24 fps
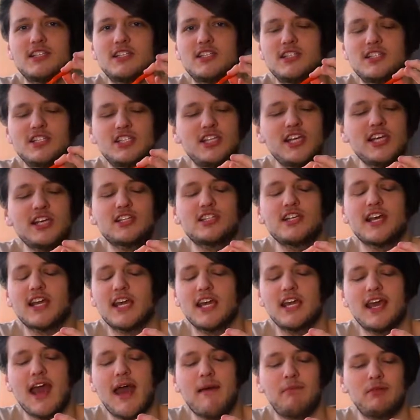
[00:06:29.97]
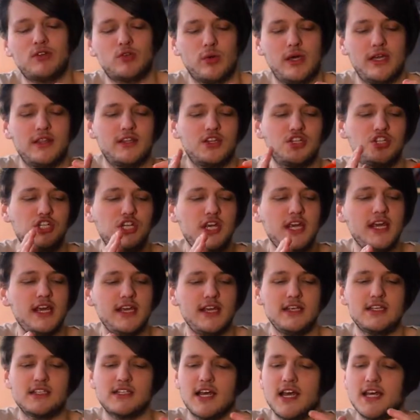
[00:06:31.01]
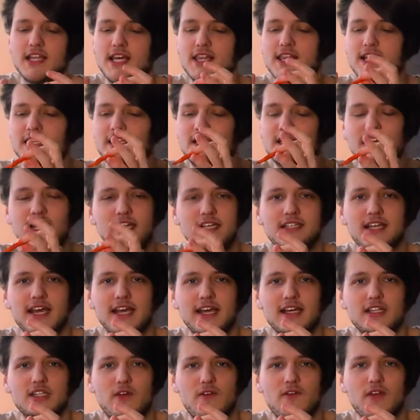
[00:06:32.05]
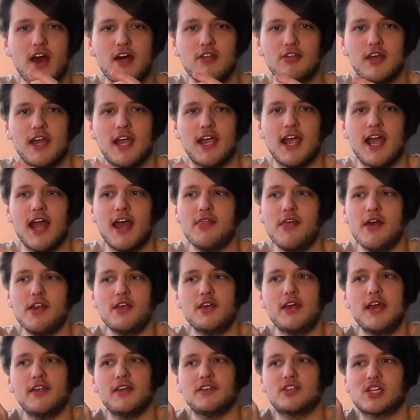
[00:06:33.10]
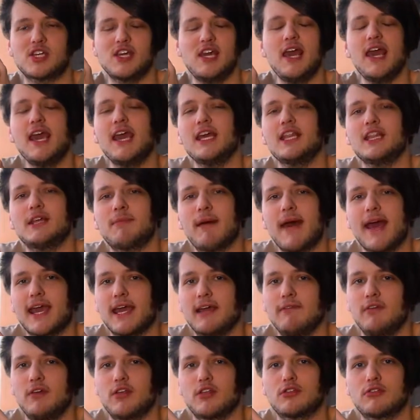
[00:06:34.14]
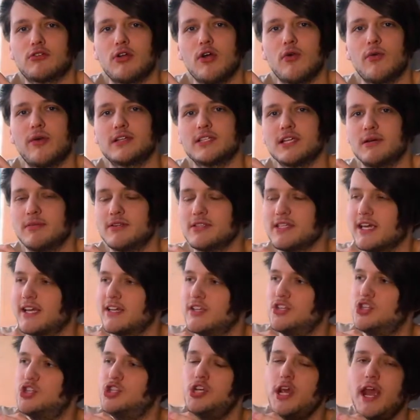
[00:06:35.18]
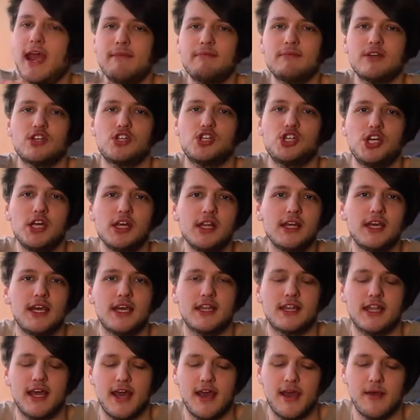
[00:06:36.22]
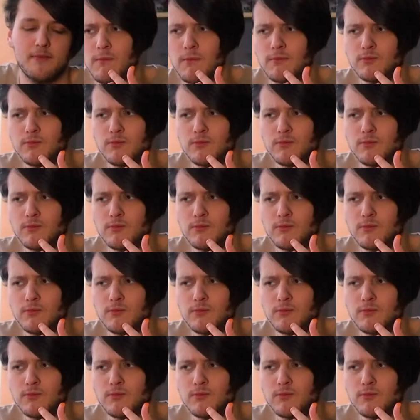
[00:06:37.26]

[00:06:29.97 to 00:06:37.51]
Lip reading: 6-second gap between the cheese, then there's 6 seconds of nothing, and then you get this kick in the back of your throat where someone's like jammed a chili in there.